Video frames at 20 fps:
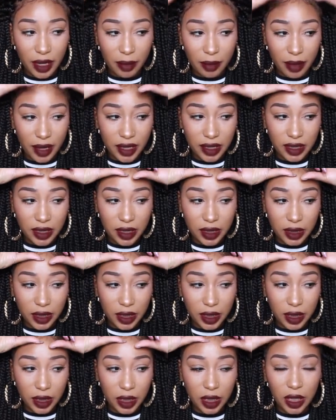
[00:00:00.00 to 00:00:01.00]
and
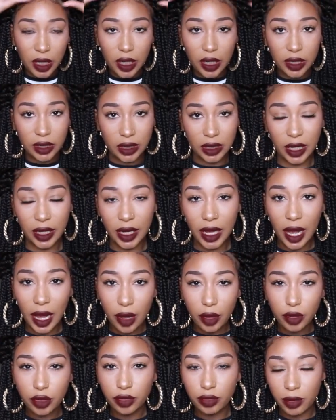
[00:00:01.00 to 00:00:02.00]
basically it's like
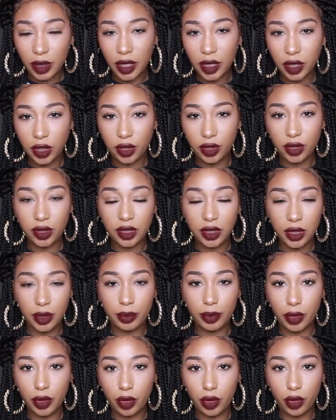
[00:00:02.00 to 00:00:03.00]
how you make your
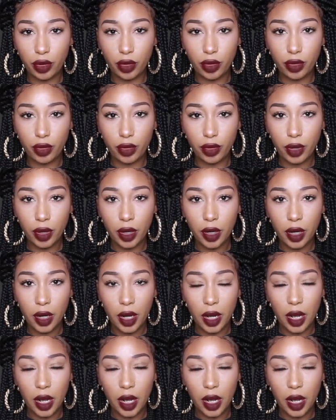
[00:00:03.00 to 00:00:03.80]
typical